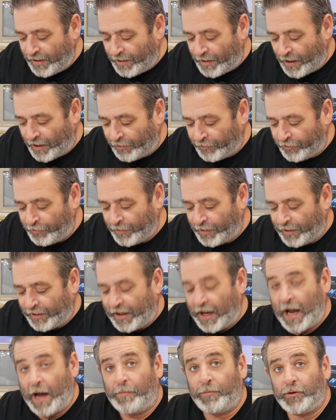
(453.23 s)
I'll do a
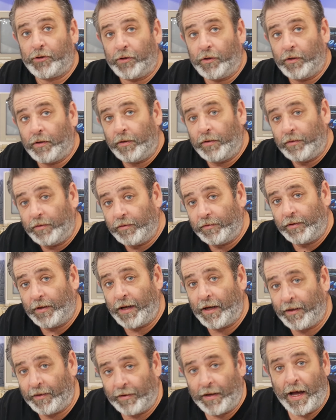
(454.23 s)
capture,
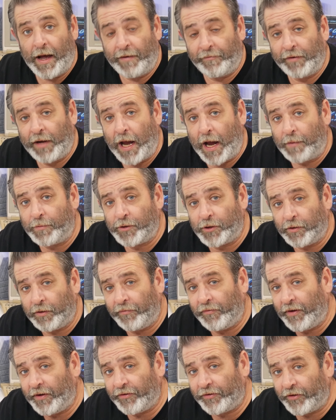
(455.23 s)
a live capture of
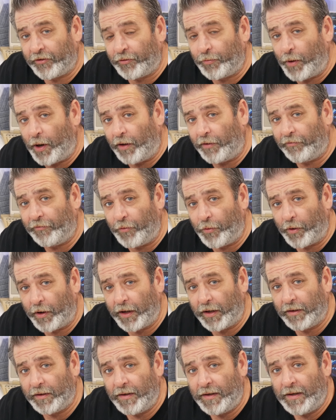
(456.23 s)
this as well for
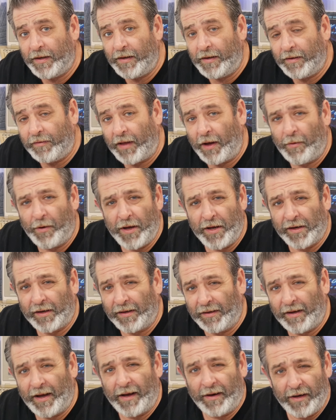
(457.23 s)
you. That way you
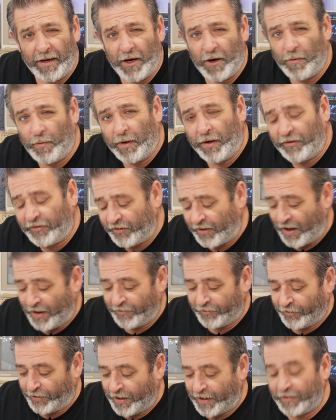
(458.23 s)
can kind of hear what it
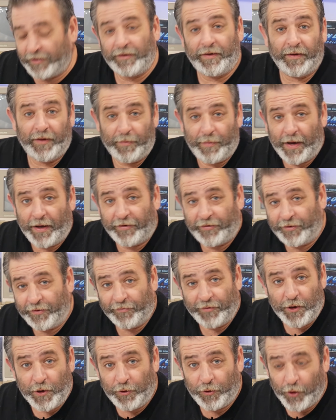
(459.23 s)
sounds like, to the best of
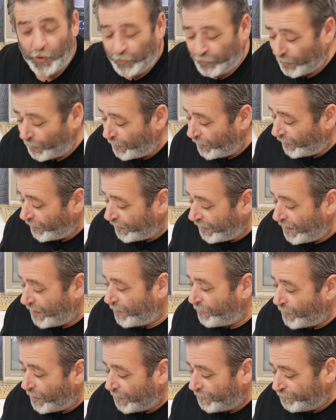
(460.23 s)
YouTube's ability
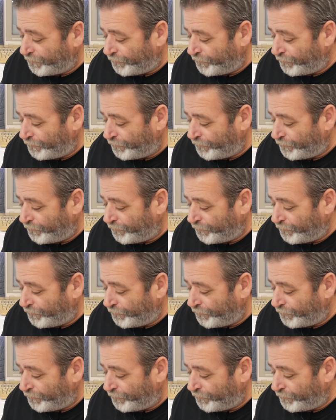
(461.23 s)
anyway.